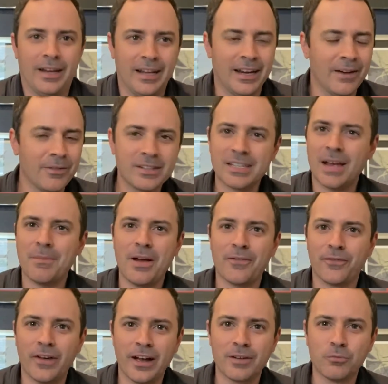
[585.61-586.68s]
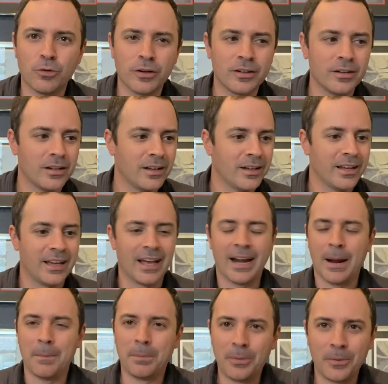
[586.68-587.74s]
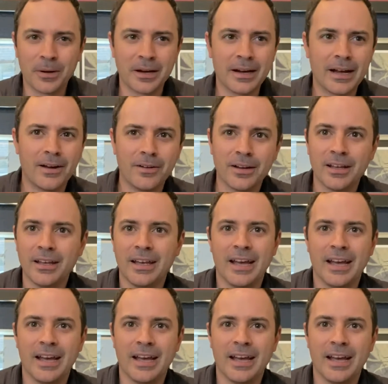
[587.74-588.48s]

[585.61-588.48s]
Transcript: And every time I find one and I point it out,